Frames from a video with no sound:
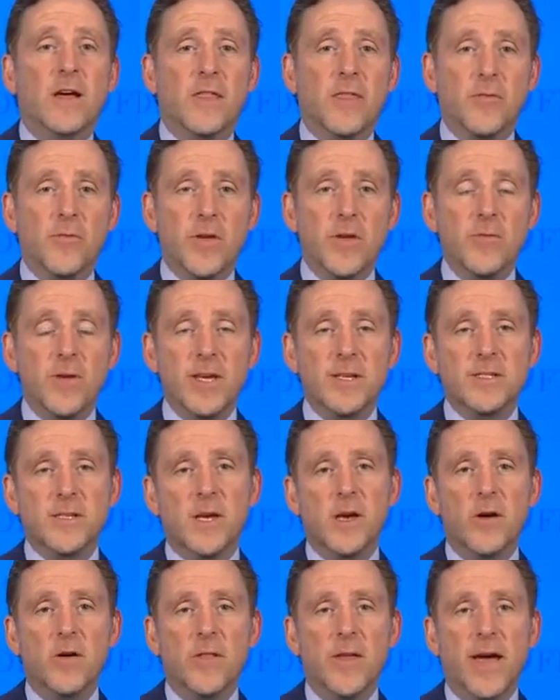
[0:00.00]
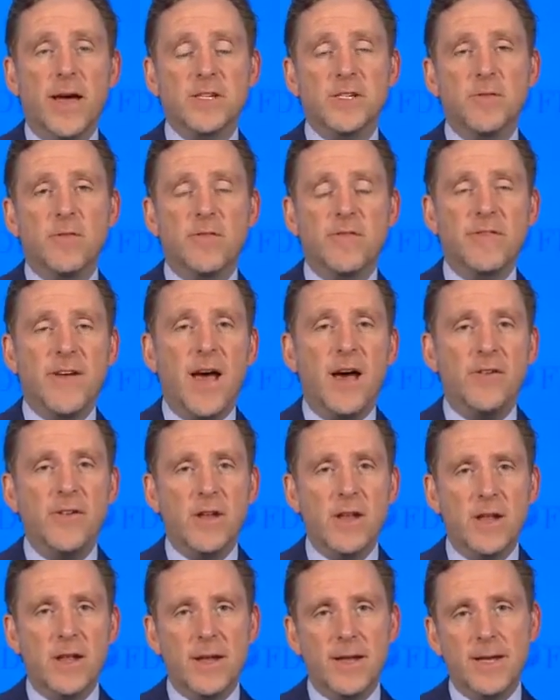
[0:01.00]
3 weeks ago. They actually were
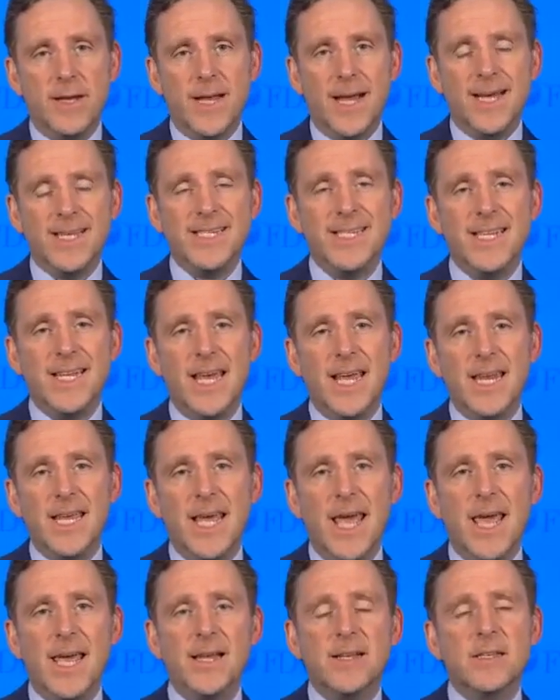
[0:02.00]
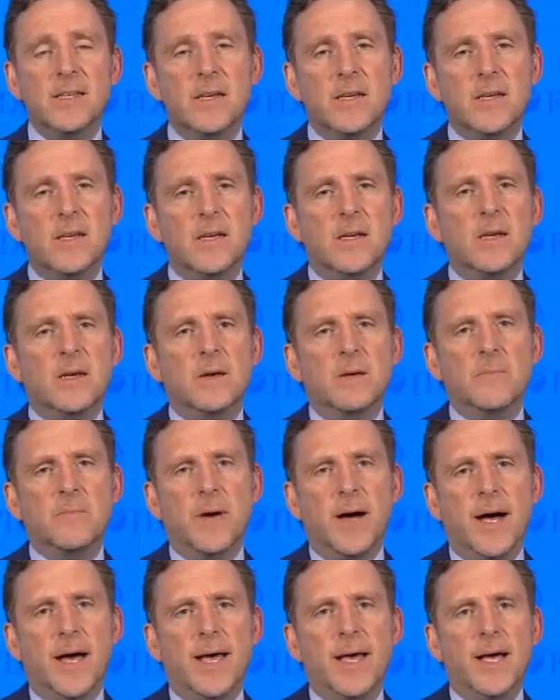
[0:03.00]
founded in 1988
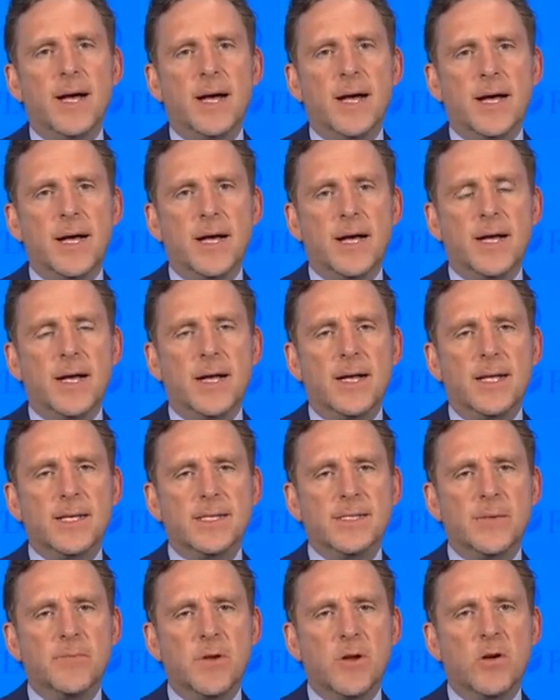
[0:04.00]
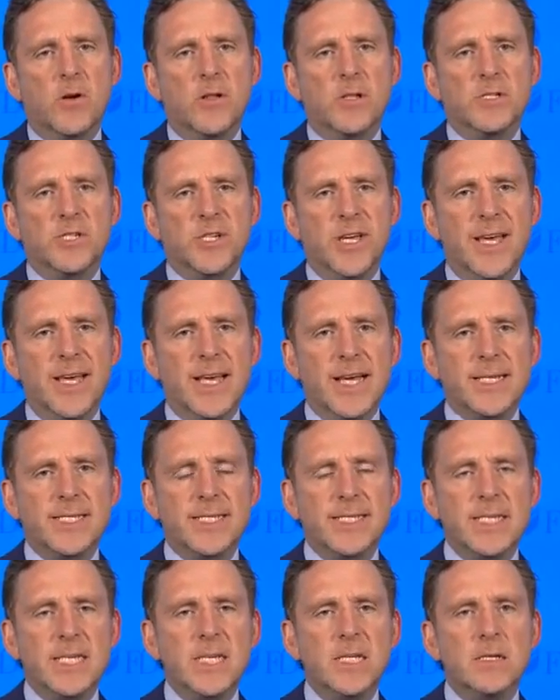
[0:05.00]
by someone called Sheikh
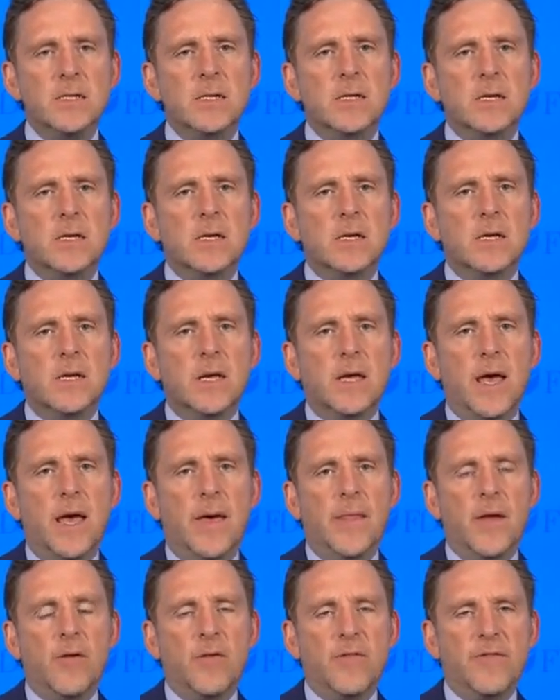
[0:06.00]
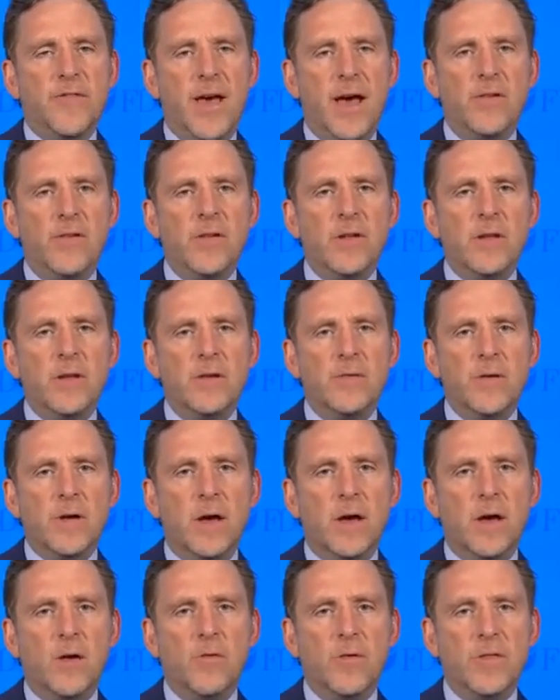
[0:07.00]
Yassin. And they were founded
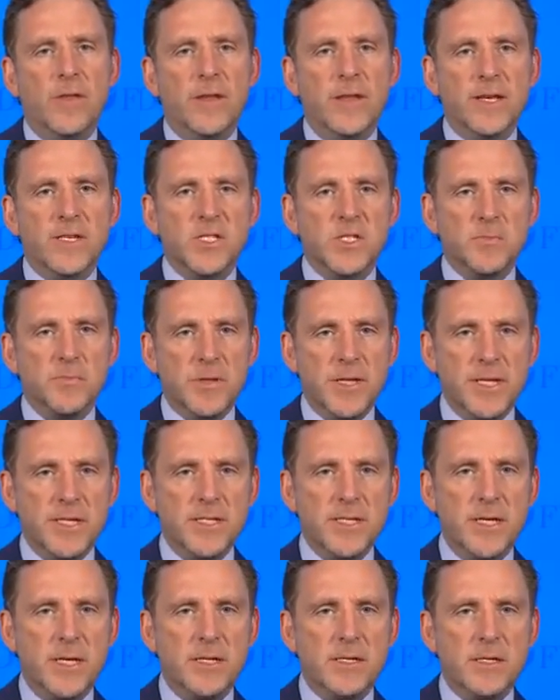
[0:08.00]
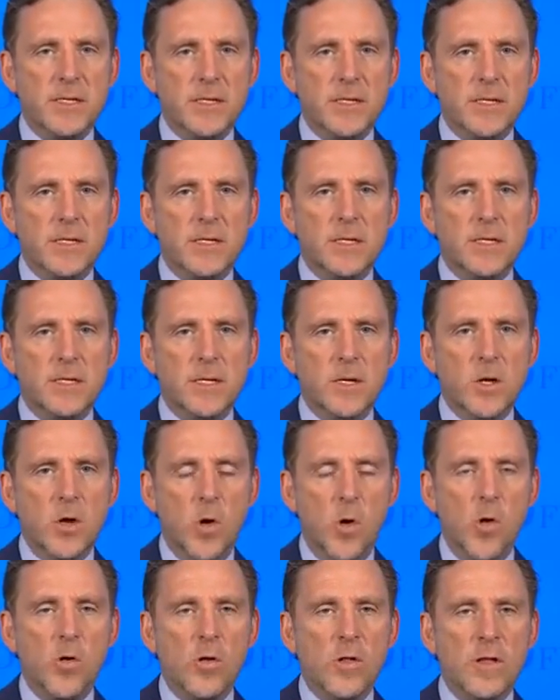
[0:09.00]
with an explicit
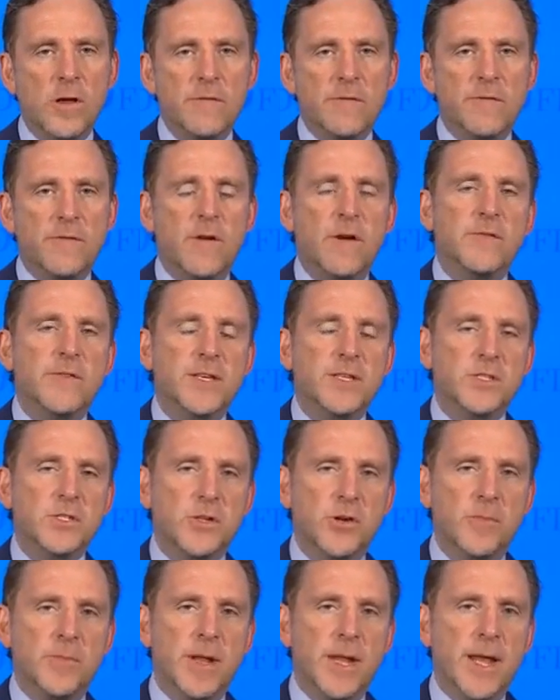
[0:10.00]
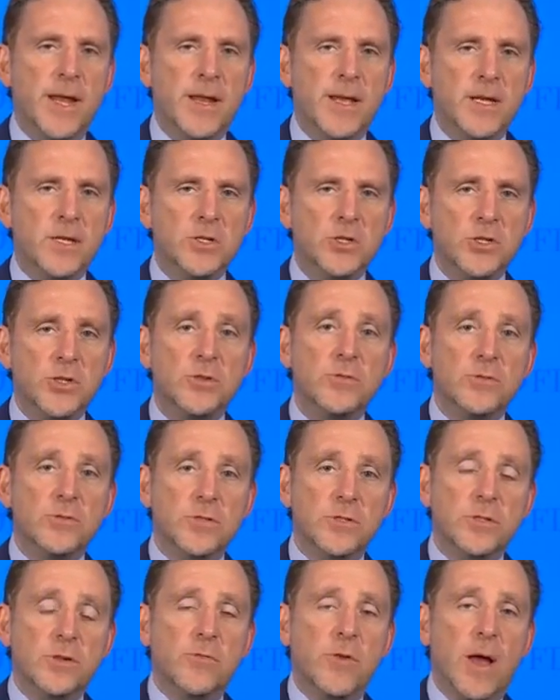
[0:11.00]
goal of exterminating
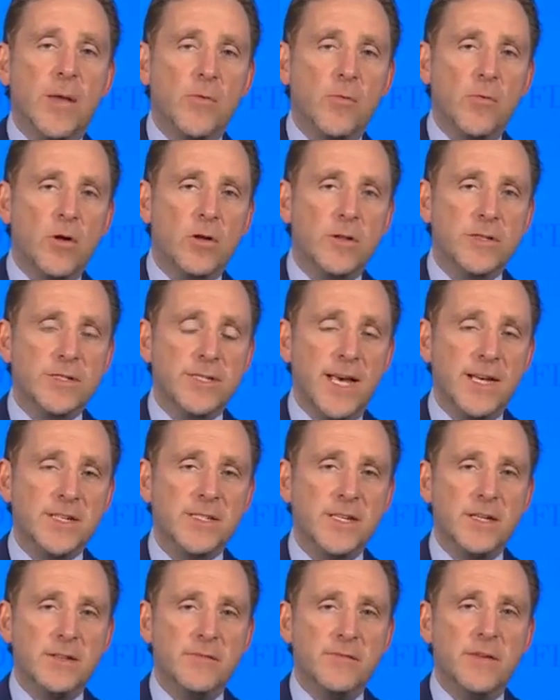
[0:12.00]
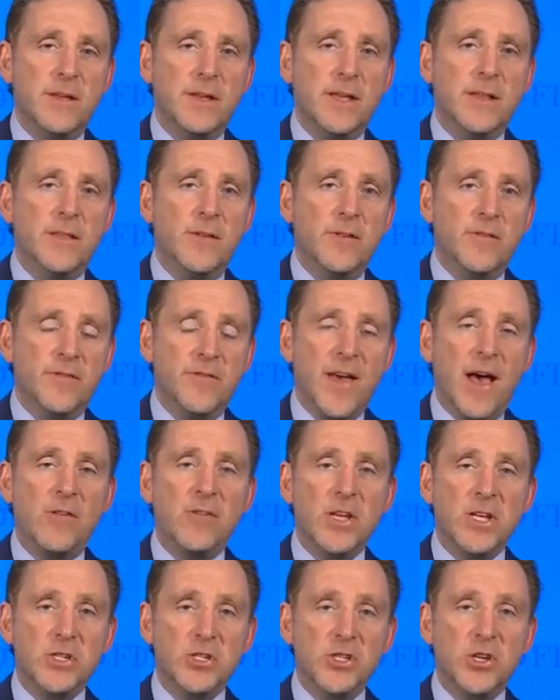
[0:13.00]
Jews around the world. It's actually in their
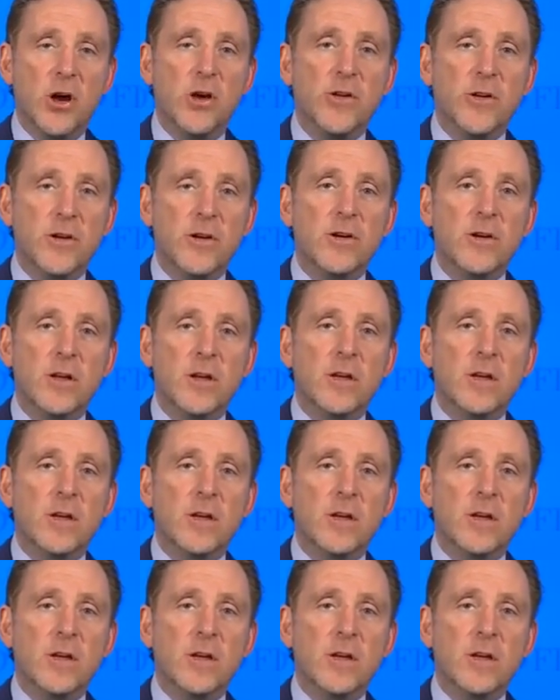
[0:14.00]
founding charter,